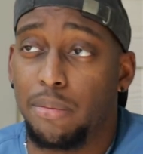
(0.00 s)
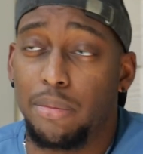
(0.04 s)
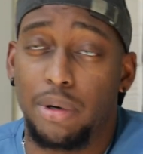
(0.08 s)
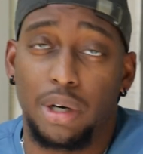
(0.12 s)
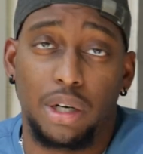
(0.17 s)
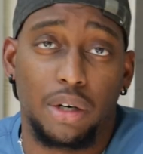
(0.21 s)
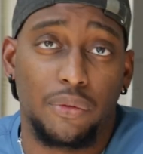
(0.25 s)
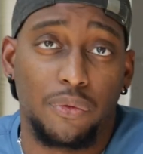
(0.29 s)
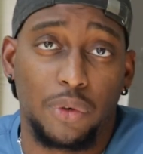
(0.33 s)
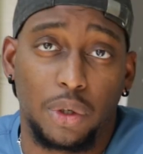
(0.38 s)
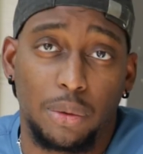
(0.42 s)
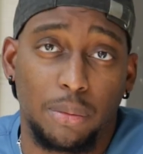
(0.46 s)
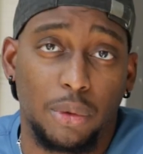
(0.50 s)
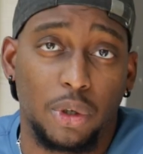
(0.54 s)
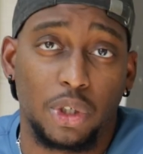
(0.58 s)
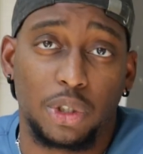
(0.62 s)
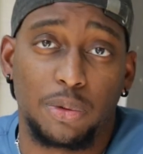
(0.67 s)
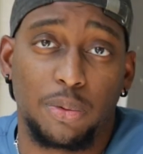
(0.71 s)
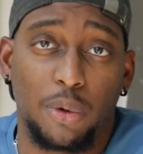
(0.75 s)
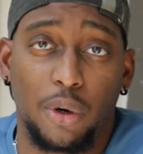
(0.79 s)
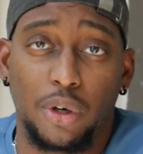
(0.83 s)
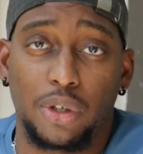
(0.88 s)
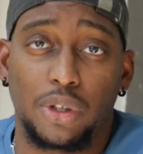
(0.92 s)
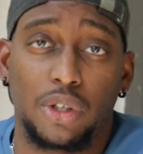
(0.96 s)
But for the
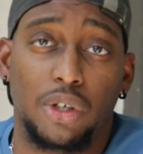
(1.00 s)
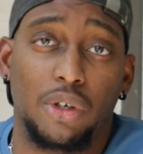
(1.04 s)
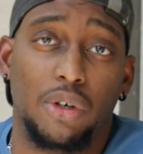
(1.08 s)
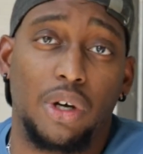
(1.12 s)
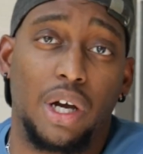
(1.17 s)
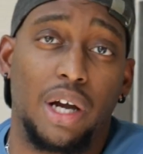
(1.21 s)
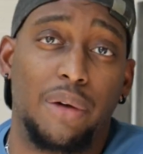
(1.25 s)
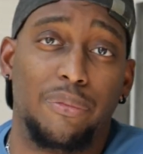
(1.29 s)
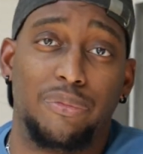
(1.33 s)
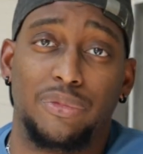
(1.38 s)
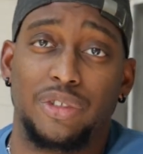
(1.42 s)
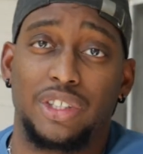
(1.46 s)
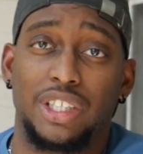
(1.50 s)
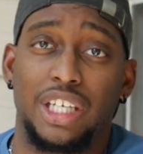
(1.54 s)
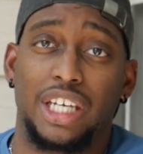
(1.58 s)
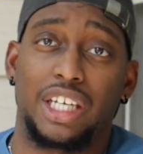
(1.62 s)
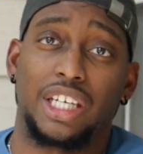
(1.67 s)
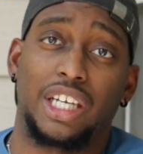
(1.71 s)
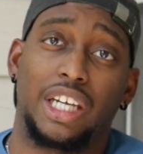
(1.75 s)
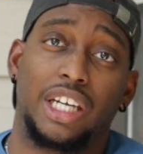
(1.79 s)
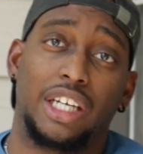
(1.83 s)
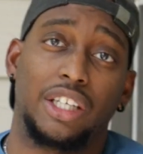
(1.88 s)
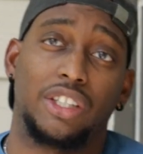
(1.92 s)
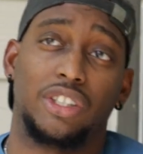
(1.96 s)
most part, though, I'm
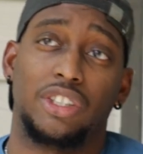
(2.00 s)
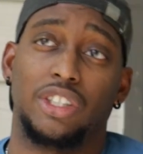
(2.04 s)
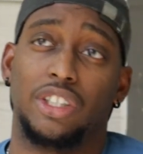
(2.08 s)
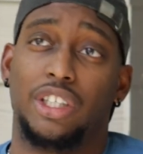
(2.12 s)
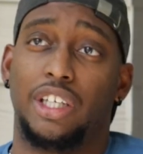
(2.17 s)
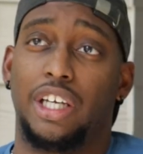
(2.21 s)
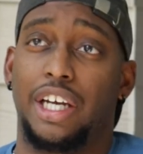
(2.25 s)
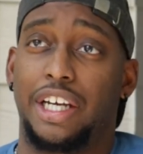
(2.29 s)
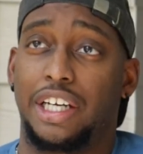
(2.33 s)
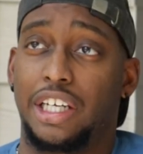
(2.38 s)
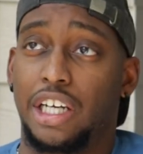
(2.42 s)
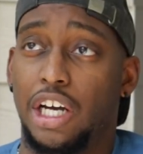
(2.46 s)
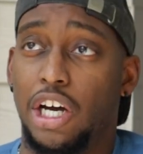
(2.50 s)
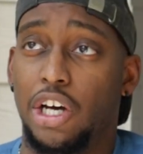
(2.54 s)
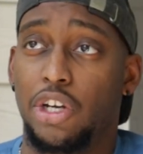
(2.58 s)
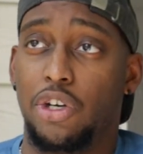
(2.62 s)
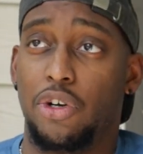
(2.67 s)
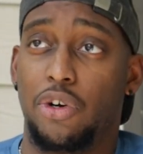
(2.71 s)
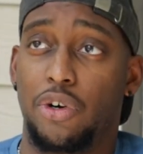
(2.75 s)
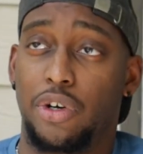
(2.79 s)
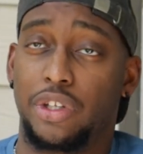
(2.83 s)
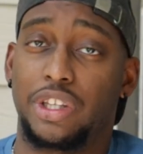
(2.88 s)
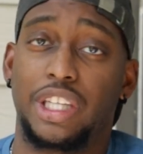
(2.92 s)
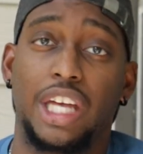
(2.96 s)
sticking to like
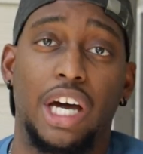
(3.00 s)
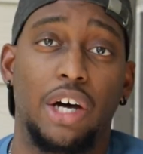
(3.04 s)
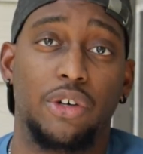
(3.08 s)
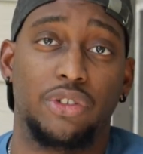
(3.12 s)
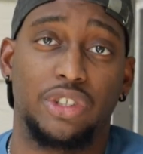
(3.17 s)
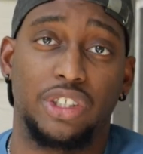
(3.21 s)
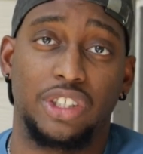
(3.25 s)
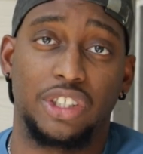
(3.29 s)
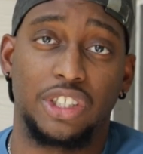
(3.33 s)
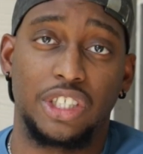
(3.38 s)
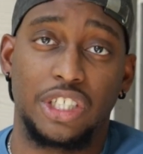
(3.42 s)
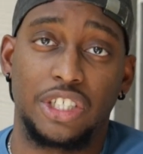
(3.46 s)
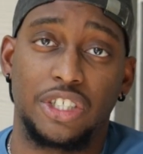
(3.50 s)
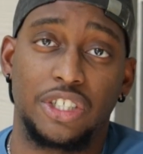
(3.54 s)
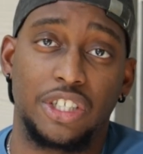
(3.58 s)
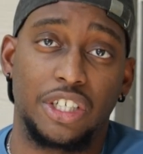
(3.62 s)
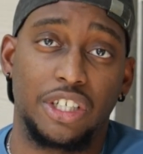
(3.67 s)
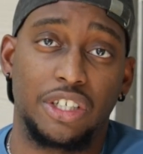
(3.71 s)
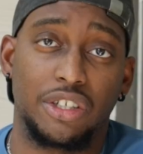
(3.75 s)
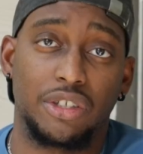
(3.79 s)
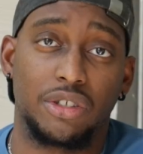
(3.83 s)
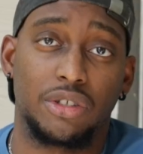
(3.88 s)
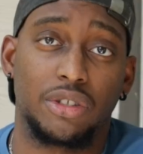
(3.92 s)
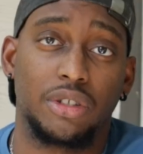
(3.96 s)
under 1,000
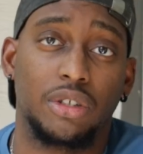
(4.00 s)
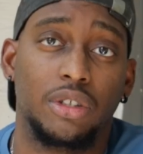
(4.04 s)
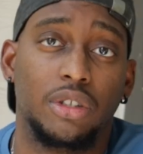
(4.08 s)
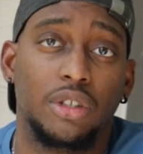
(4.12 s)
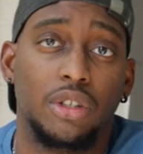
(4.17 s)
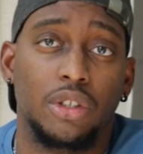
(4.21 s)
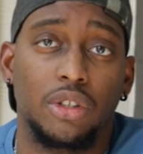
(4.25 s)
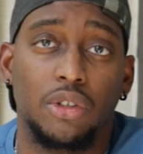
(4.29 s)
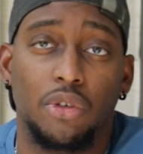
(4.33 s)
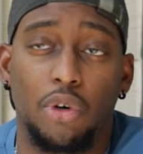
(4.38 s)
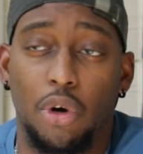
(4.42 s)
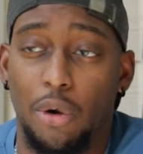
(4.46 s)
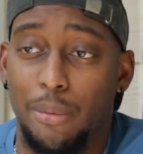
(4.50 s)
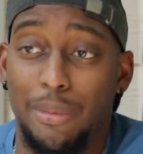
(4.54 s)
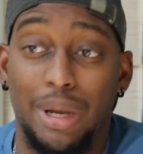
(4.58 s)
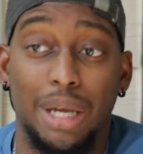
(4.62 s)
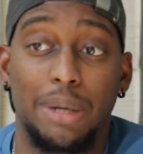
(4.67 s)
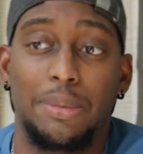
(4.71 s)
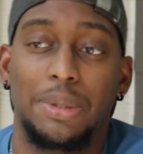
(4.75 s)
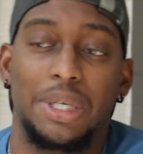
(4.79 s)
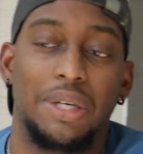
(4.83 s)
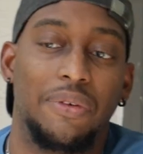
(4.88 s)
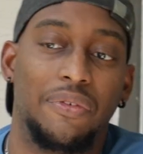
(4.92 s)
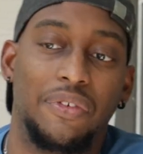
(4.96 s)
cc's, or
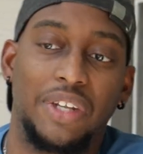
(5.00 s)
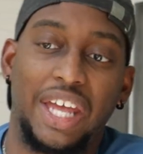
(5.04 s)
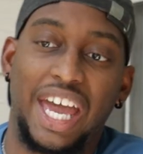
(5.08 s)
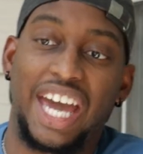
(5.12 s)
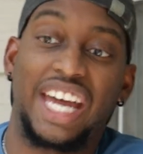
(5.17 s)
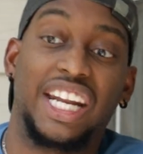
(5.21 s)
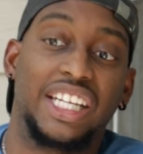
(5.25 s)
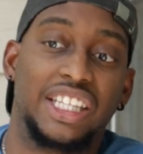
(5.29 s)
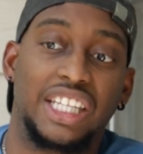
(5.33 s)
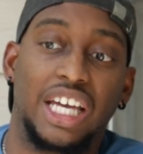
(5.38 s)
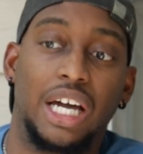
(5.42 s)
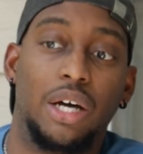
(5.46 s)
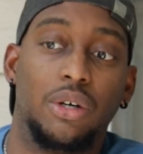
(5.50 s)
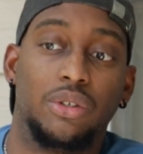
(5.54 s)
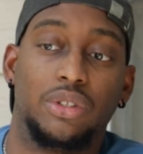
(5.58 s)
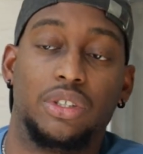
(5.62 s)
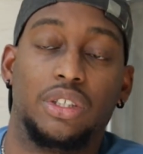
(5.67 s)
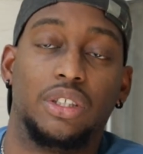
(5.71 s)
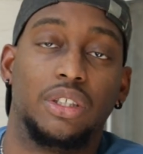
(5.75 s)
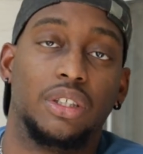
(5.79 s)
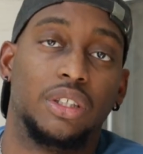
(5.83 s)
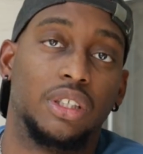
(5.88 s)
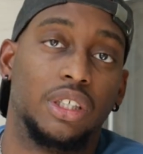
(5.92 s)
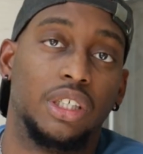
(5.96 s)
maybe even at
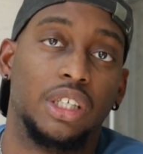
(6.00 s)
1,000.